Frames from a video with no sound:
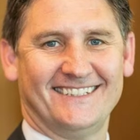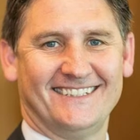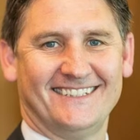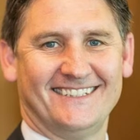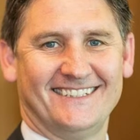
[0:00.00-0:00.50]

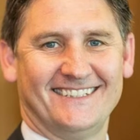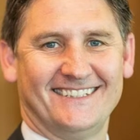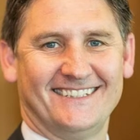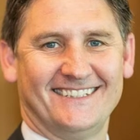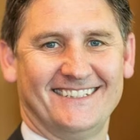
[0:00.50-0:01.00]

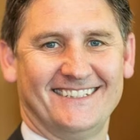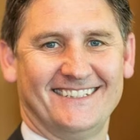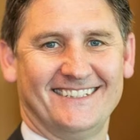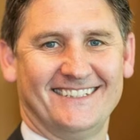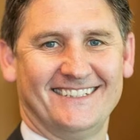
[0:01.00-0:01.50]

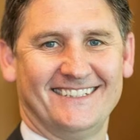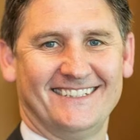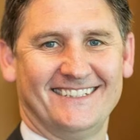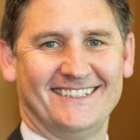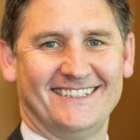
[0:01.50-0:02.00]

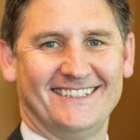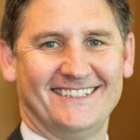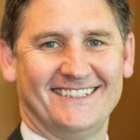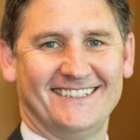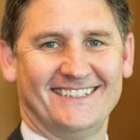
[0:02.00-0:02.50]

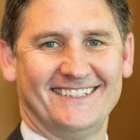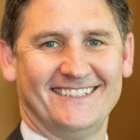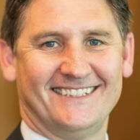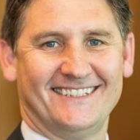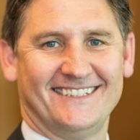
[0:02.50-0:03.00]

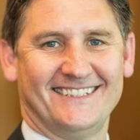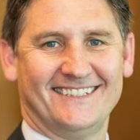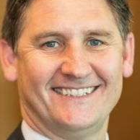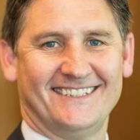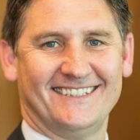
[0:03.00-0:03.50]

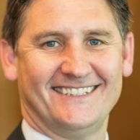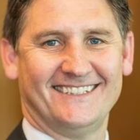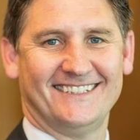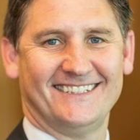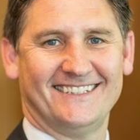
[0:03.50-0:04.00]

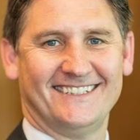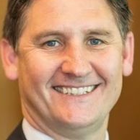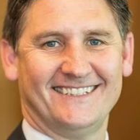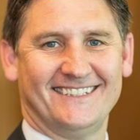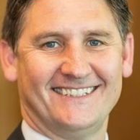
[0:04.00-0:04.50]

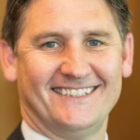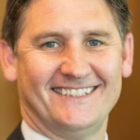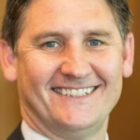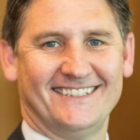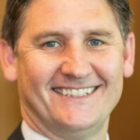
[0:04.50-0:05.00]

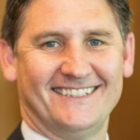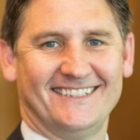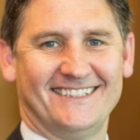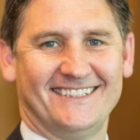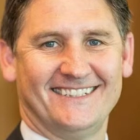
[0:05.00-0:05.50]

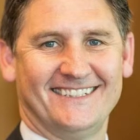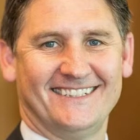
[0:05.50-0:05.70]
(silent)